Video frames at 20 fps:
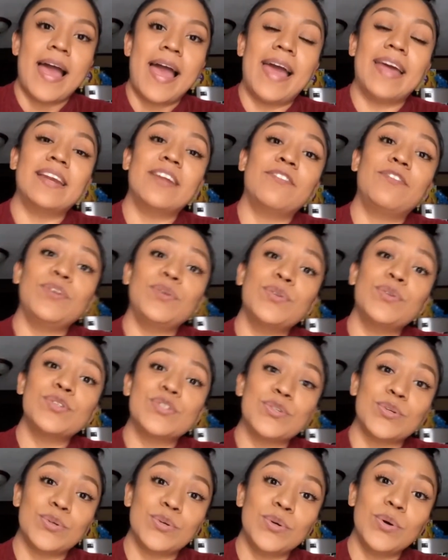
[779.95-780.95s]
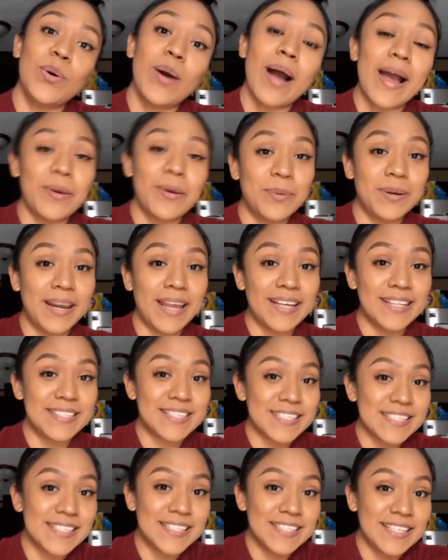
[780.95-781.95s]
And if you do, I would like
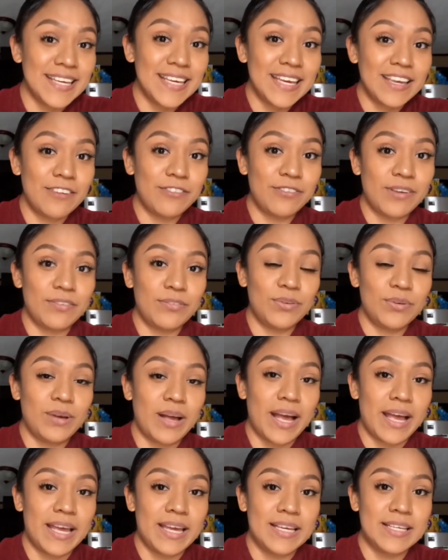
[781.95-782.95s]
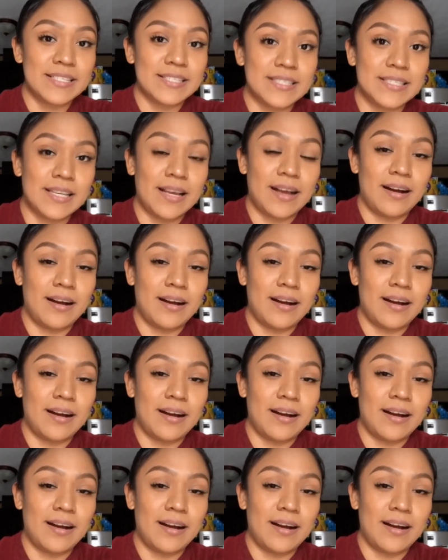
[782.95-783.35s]
to see if you guys